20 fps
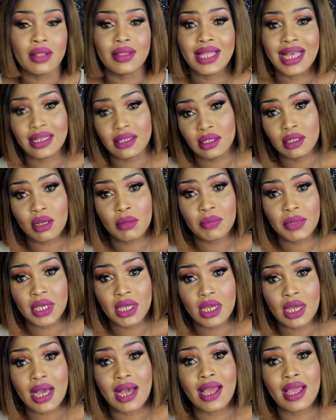that's not
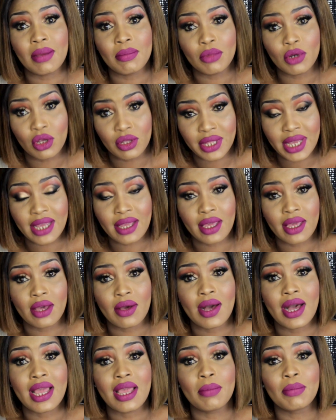me. I am not that girl.
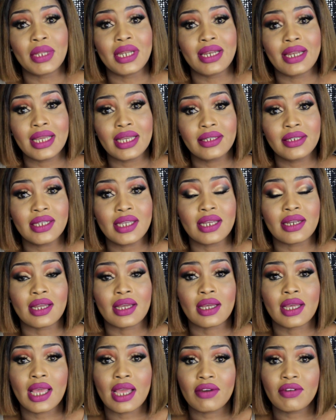I am a lady and
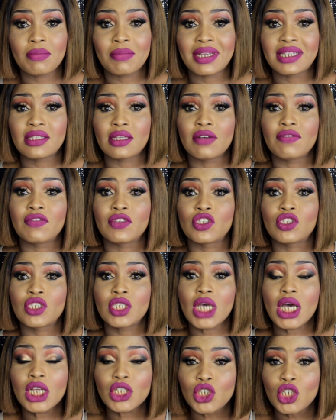I carry myself as
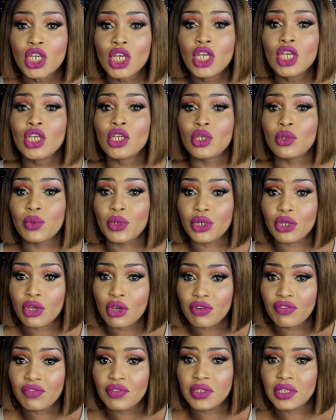such. You want to
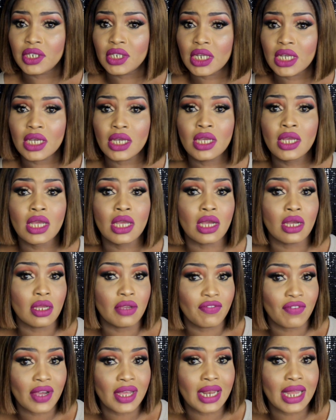go for dinner?
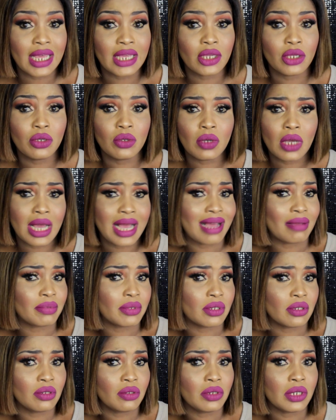If I like you,
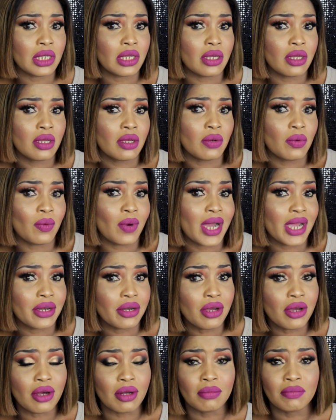absolutely. Why
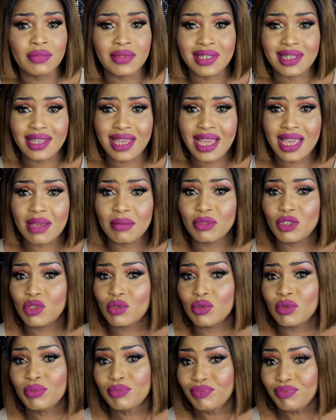not? Get him
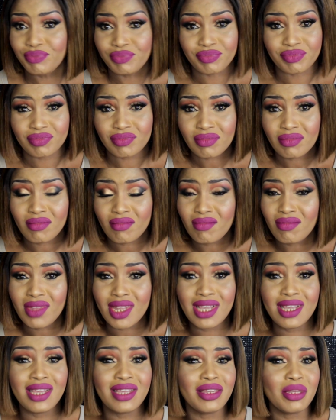to
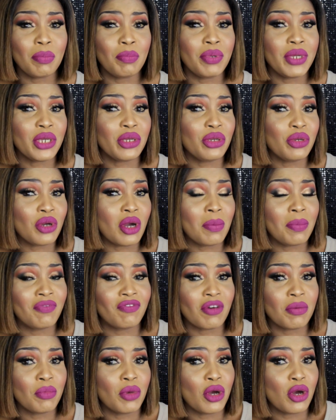either pick you up
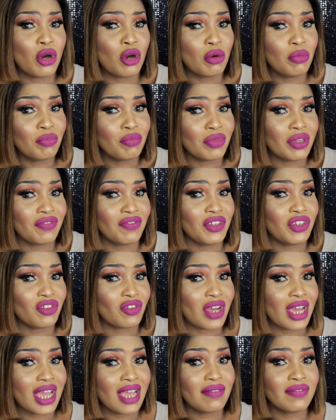from home if he
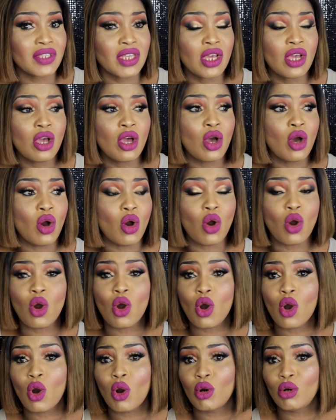drives,
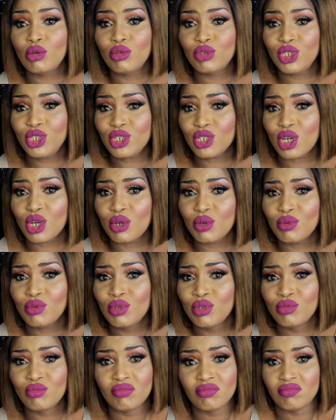or, you
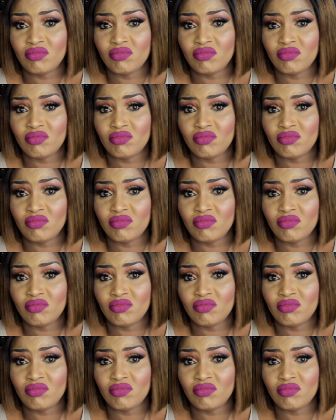know,